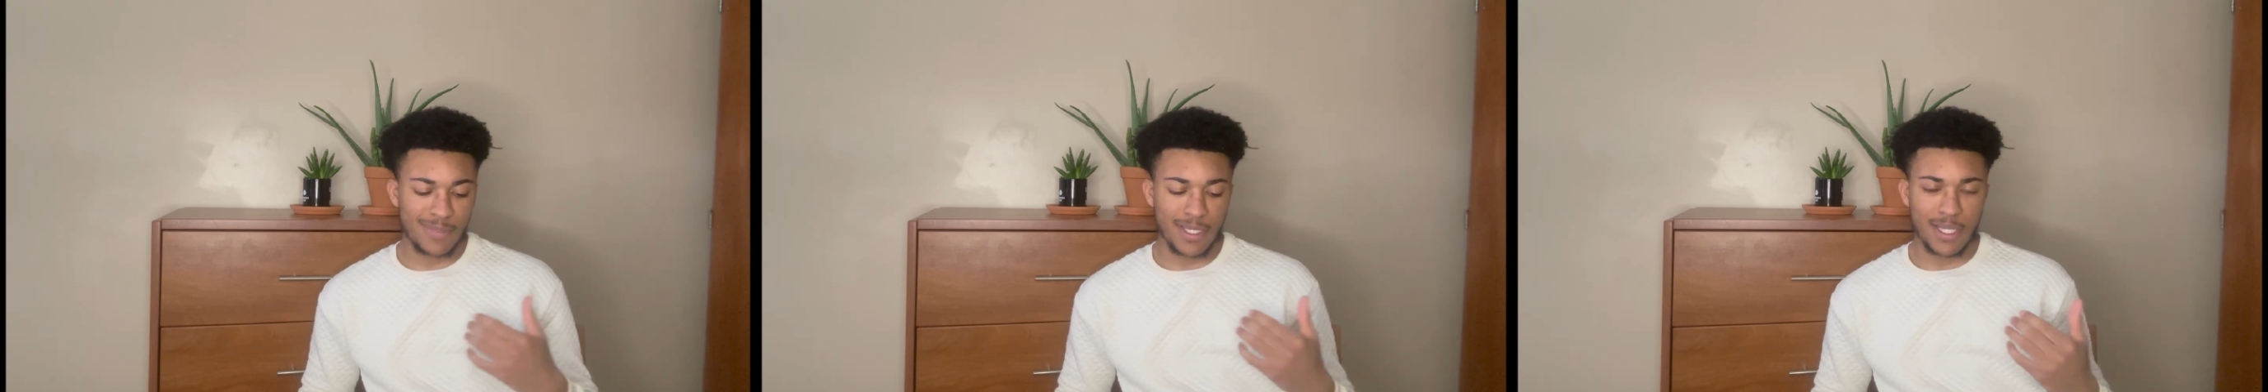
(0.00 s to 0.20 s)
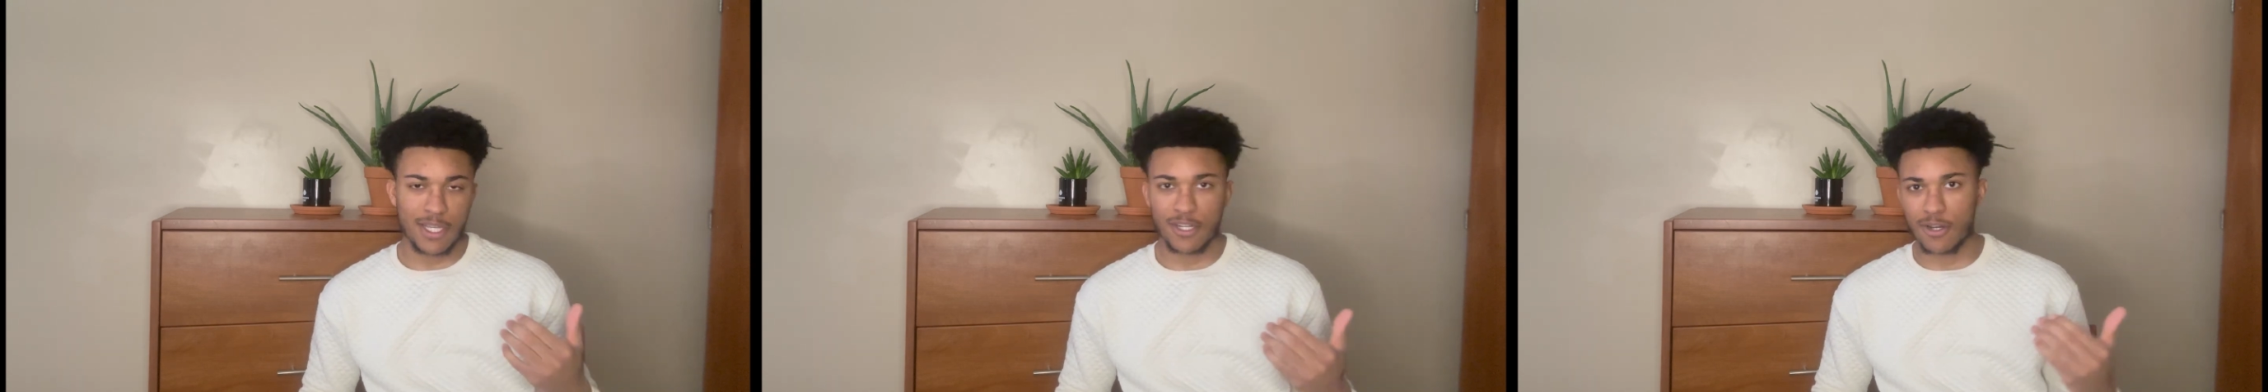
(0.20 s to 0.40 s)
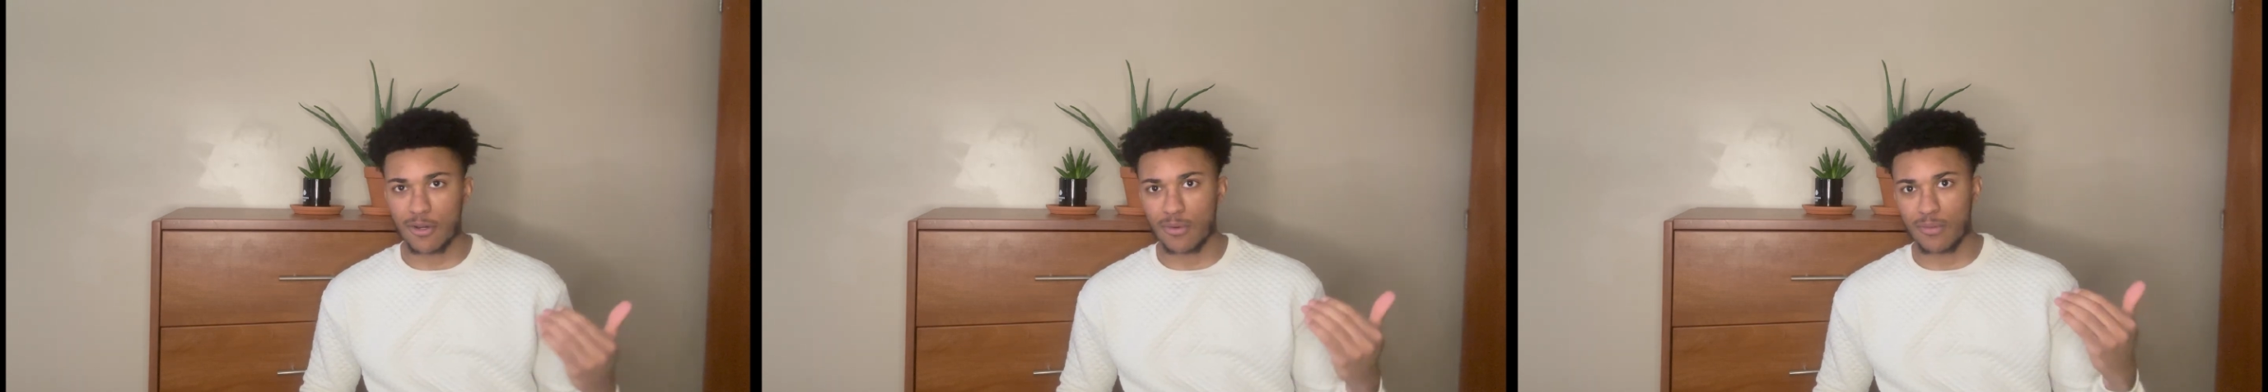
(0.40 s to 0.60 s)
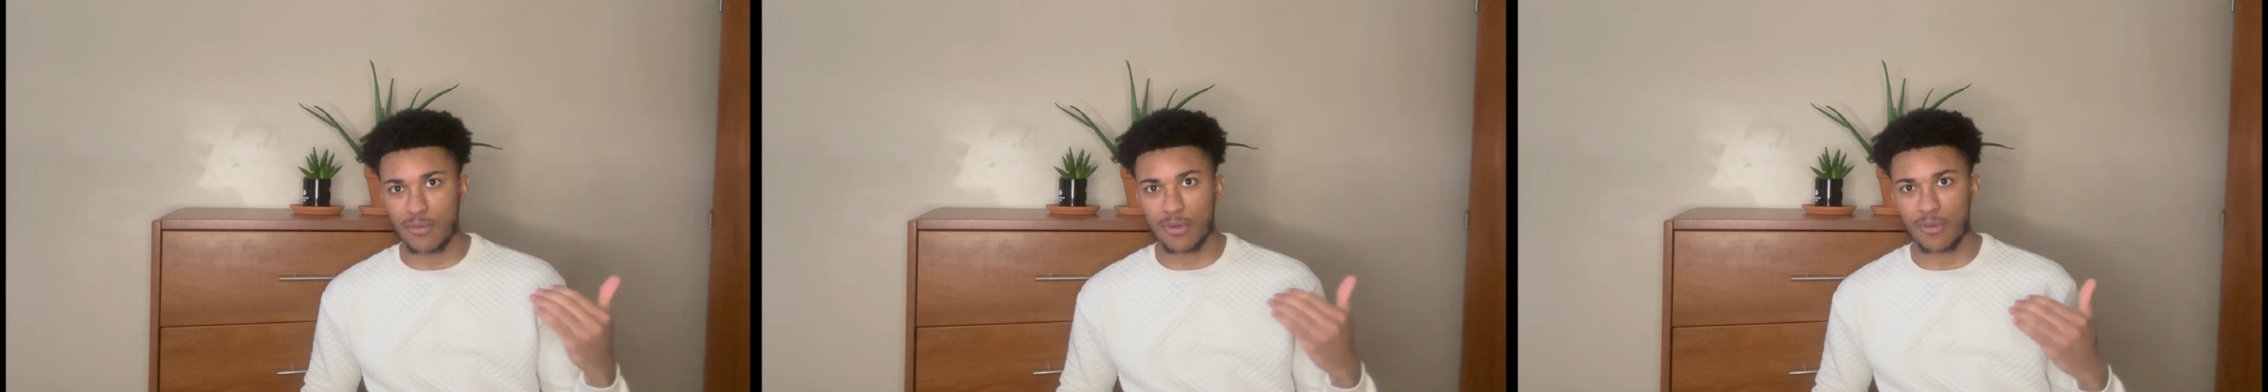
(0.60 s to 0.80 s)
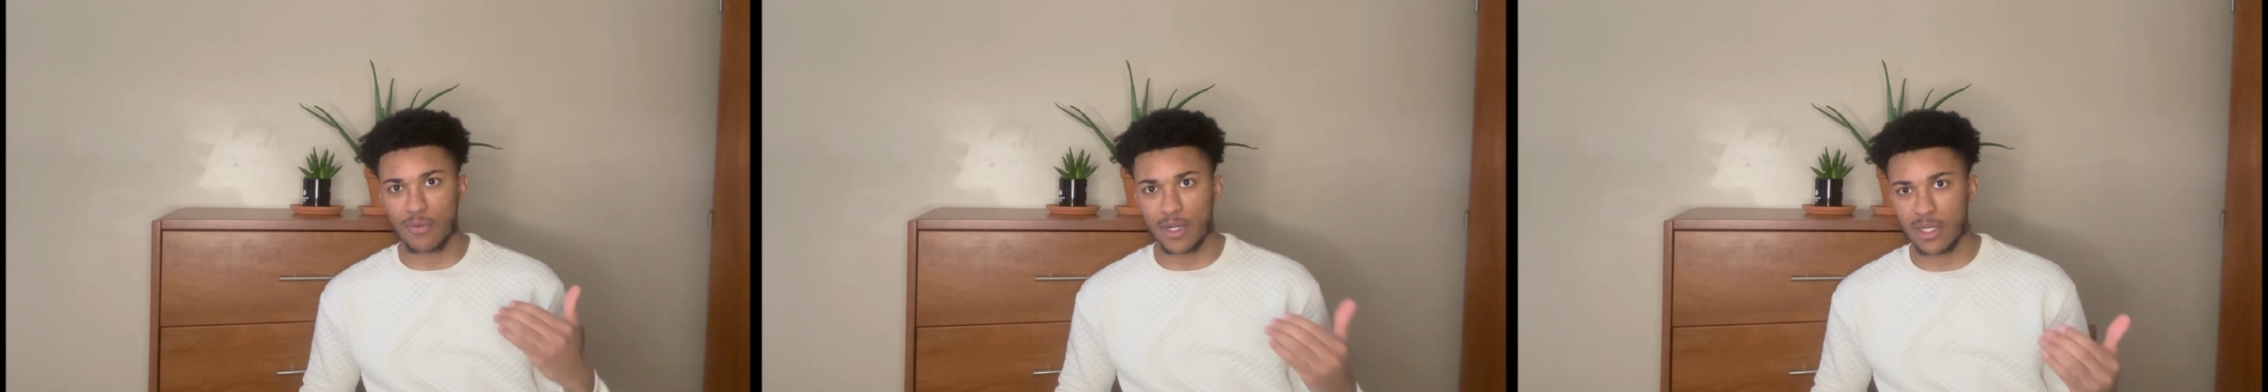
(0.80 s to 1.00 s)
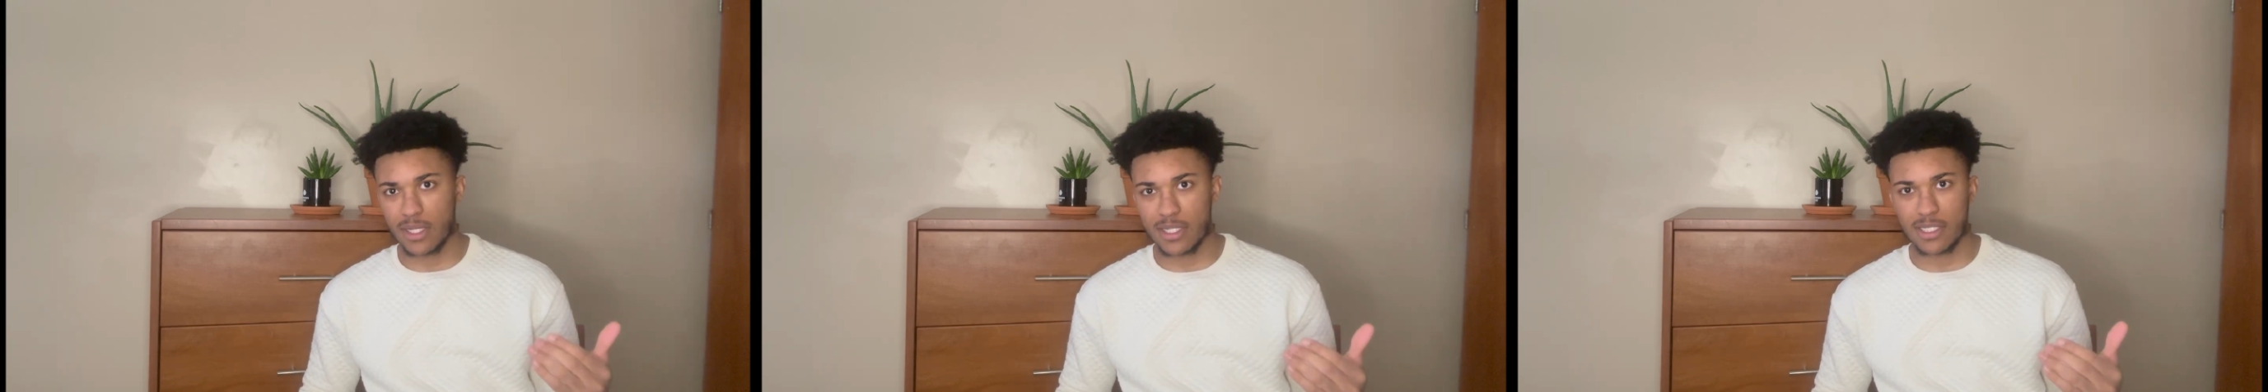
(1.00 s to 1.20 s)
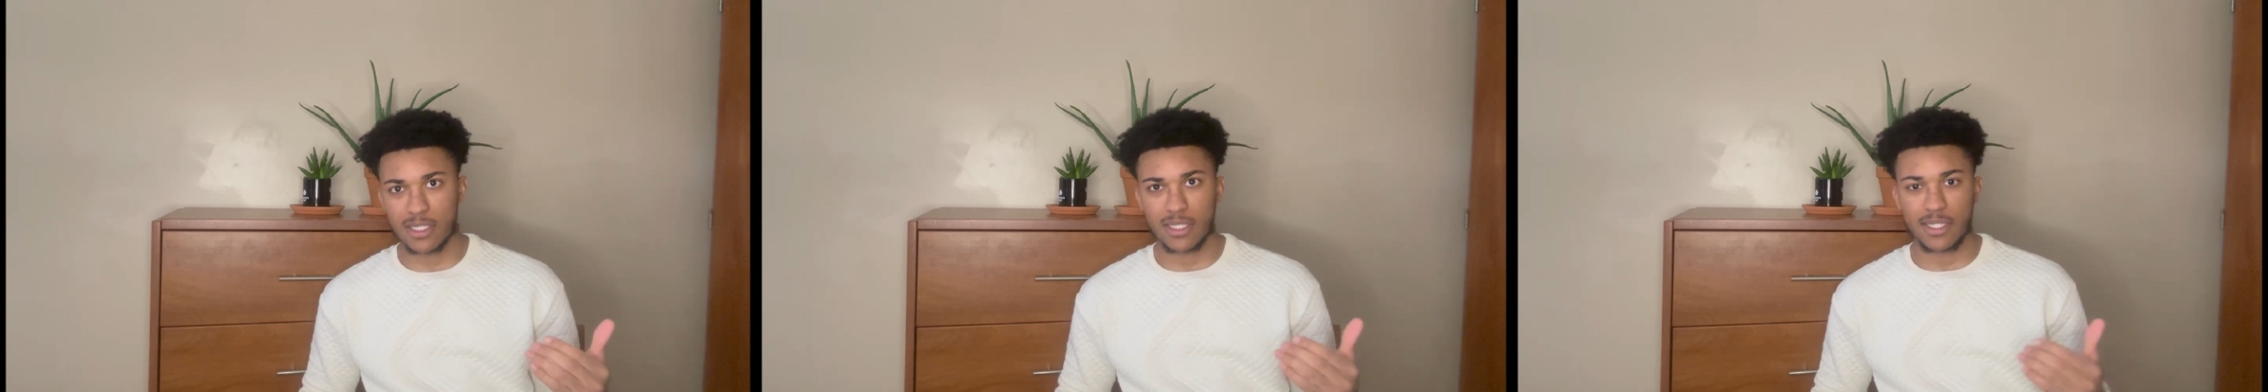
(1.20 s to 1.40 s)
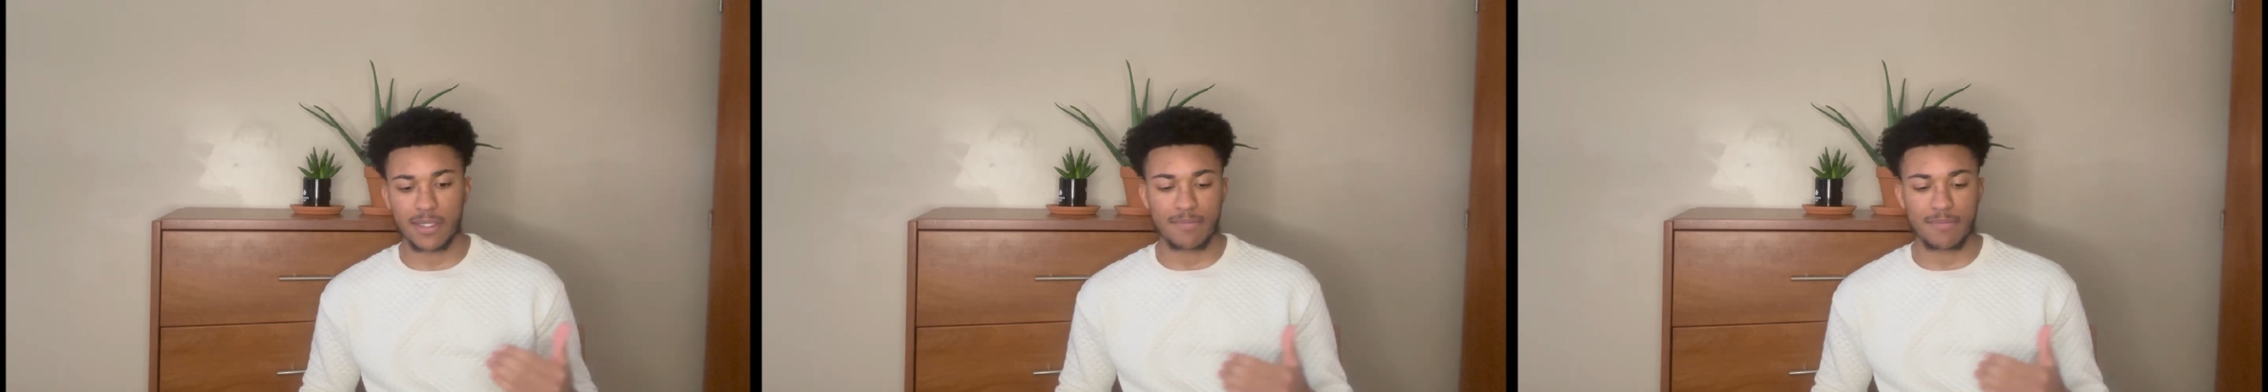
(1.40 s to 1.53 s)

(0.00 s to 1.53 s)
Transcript: realistically,